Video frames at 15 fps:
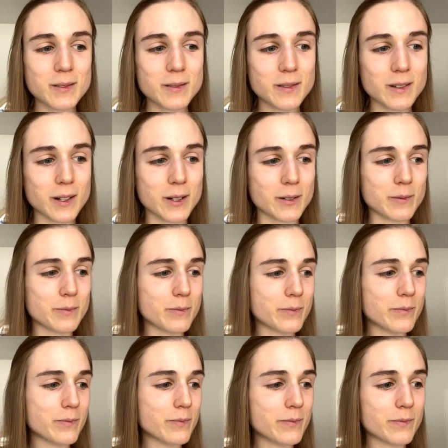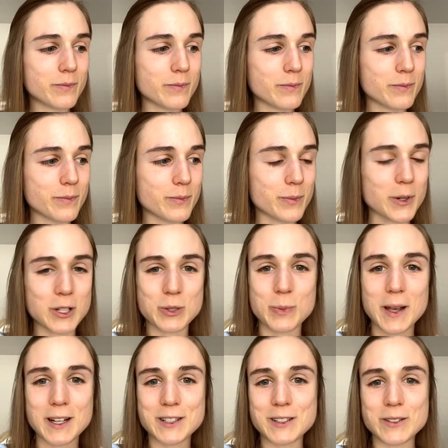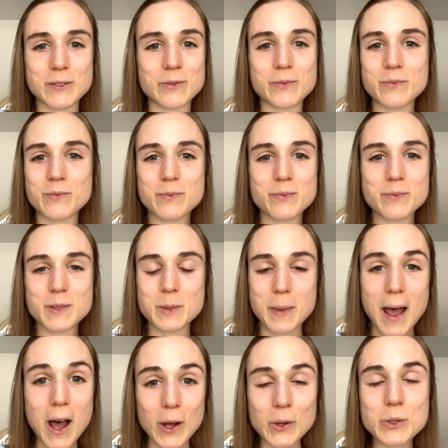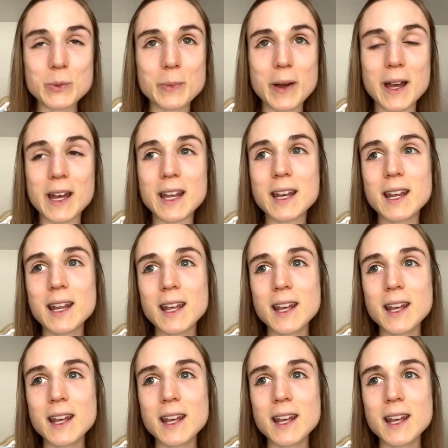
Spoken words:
her prospective spouse, but